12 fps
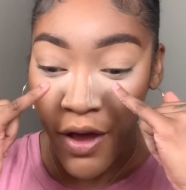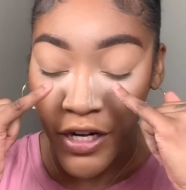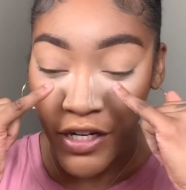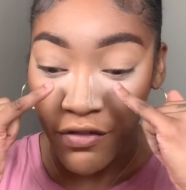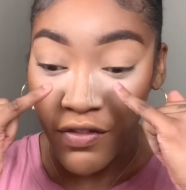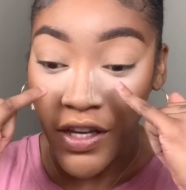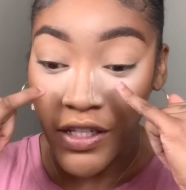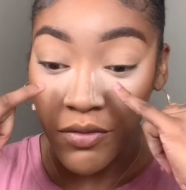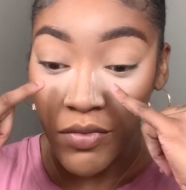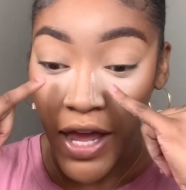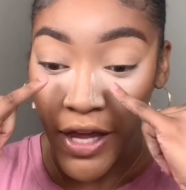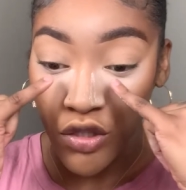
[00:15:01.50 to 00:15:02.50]
developed
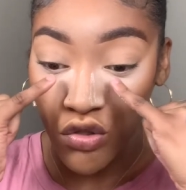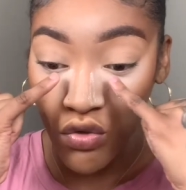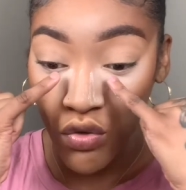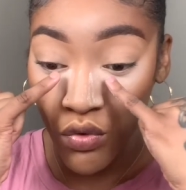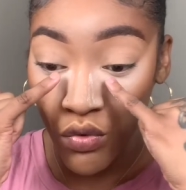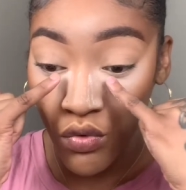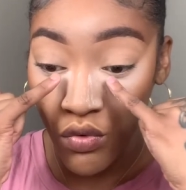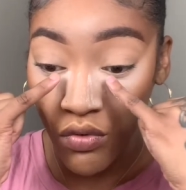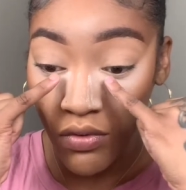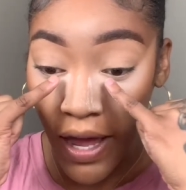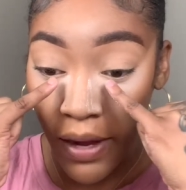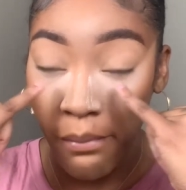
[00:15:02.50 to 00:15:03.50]
like two
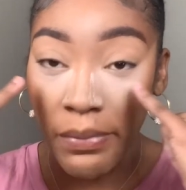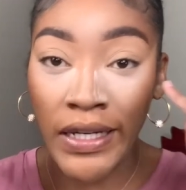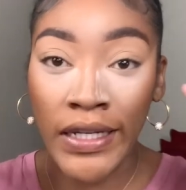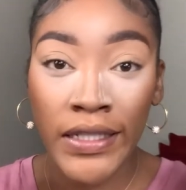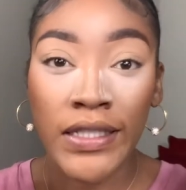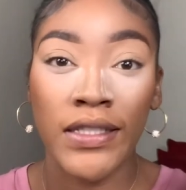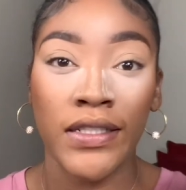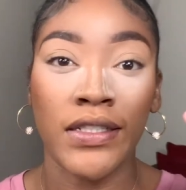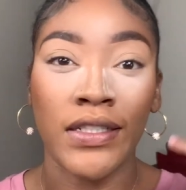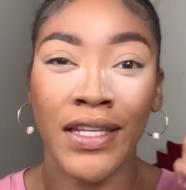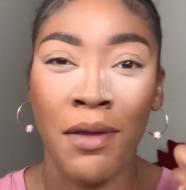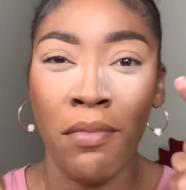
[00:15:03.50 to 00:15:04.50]
like blister
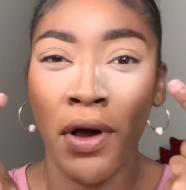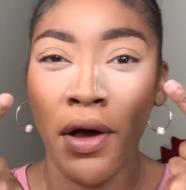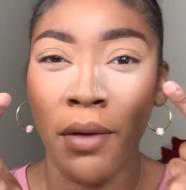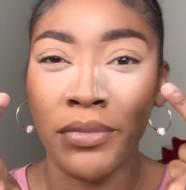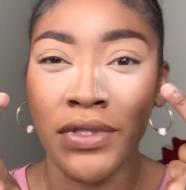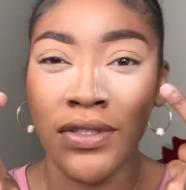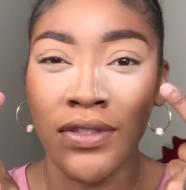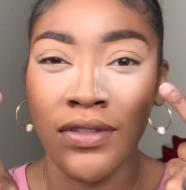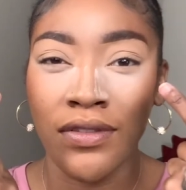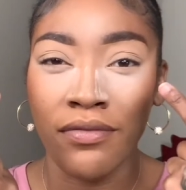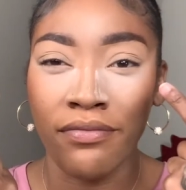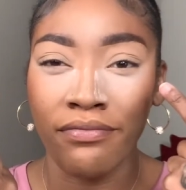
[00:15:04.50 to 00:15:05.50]
looking bumps
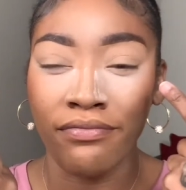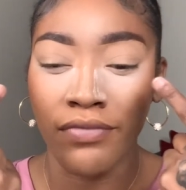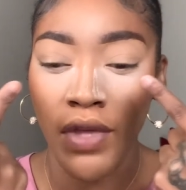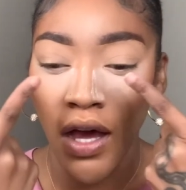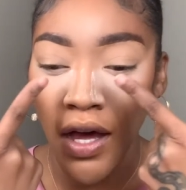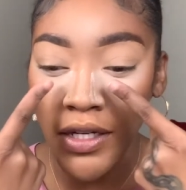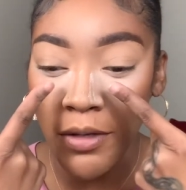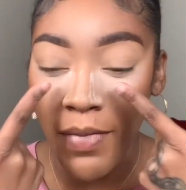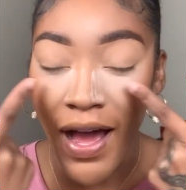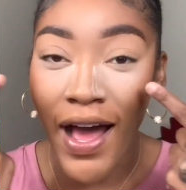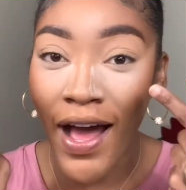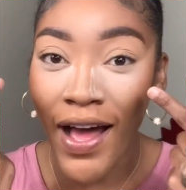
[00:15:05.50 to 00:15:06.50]
under my
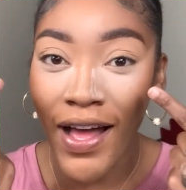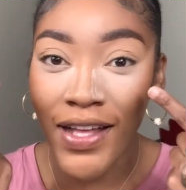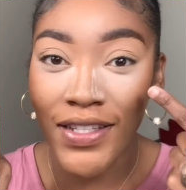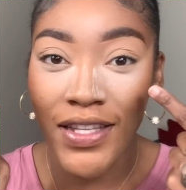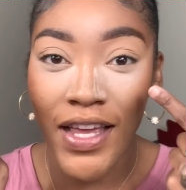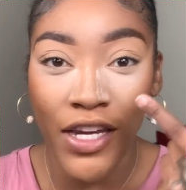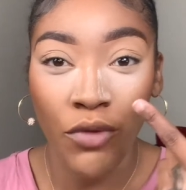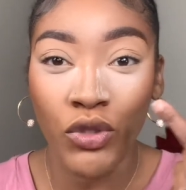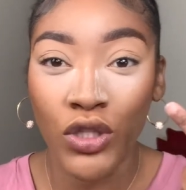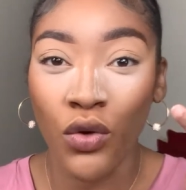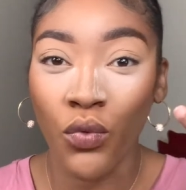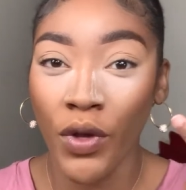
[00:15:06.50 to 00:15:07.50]
eyes. And it was
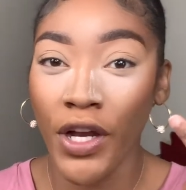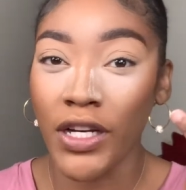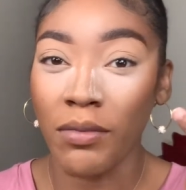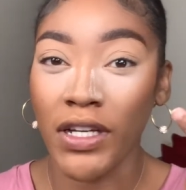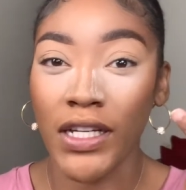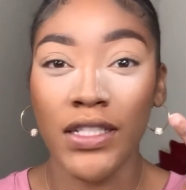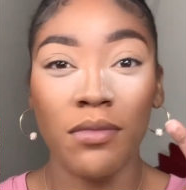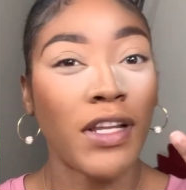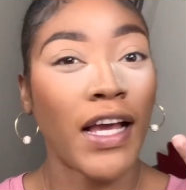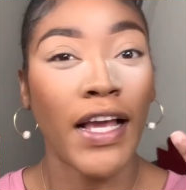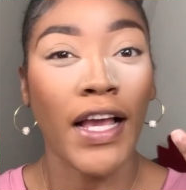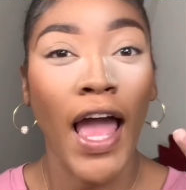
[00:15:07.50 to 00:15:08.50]
so weird to me because I'm
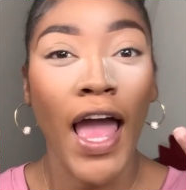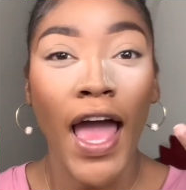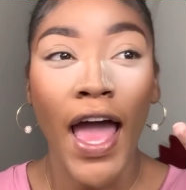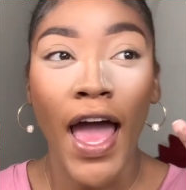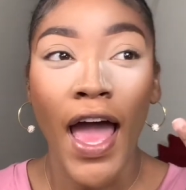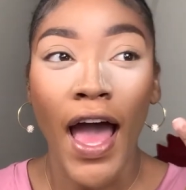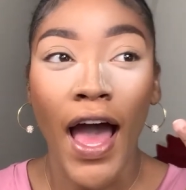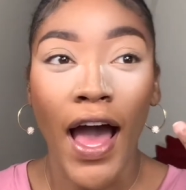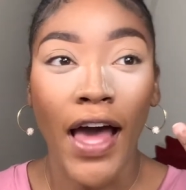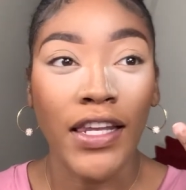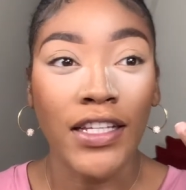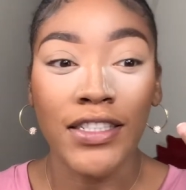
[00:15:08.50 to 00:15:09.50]
like, I
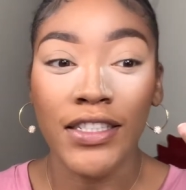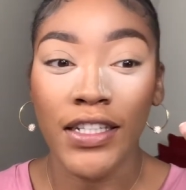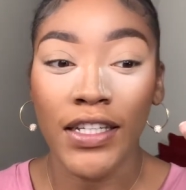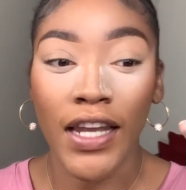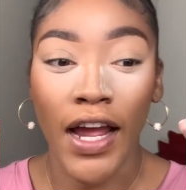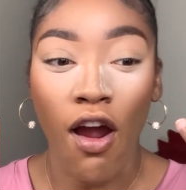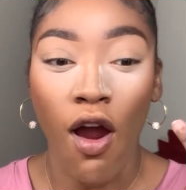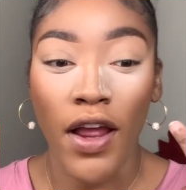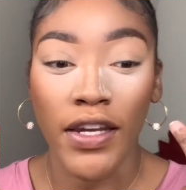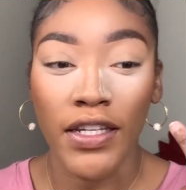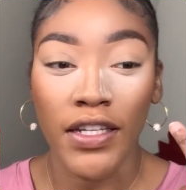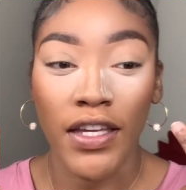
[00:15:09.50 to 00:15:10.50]
legit like
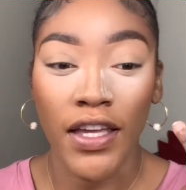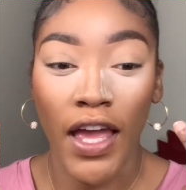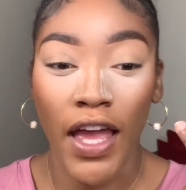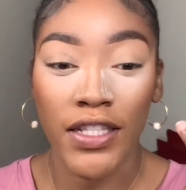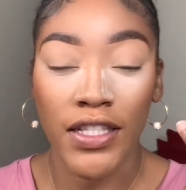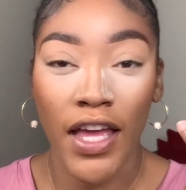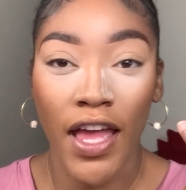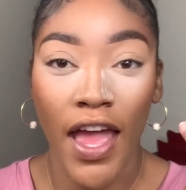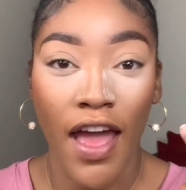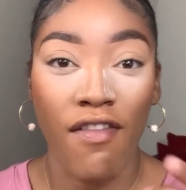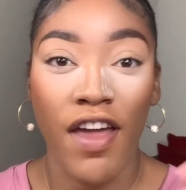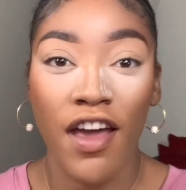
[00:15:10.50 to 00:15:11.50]
hardly has
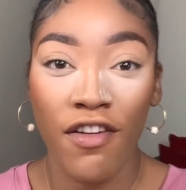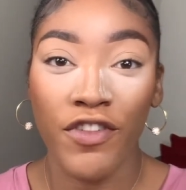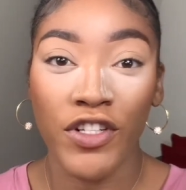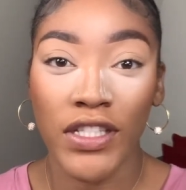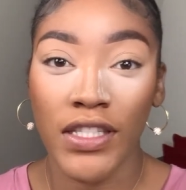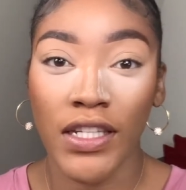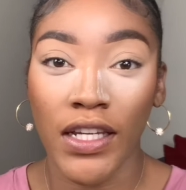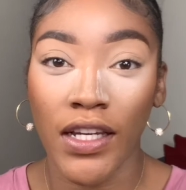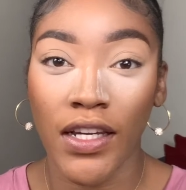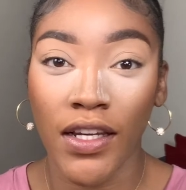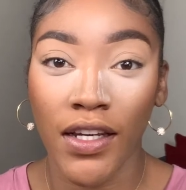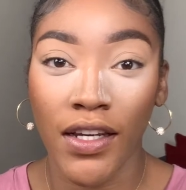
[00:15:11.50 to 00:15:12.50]
have ever
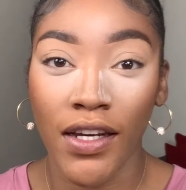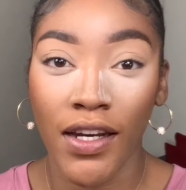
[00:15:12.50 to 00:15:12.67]
seen